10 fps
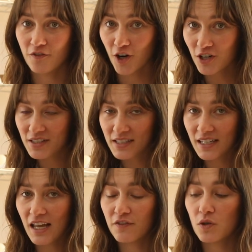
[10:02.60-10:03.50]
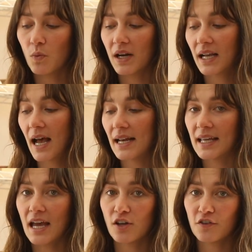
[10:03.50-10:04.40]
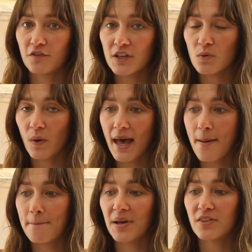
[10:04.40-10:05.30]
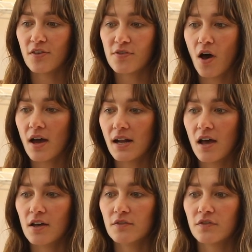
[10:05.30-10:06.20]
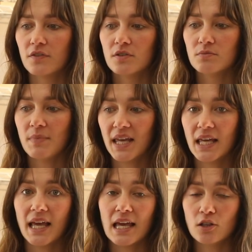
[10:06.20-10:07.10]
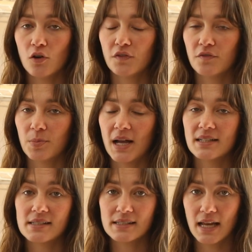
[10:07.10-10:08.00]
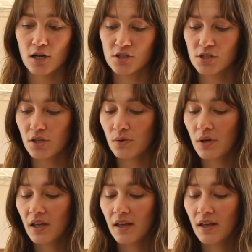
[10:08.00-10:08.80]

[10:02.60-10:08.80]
first if you want to kind of get your feet wet, but the thought of making a loaf of bread scares you.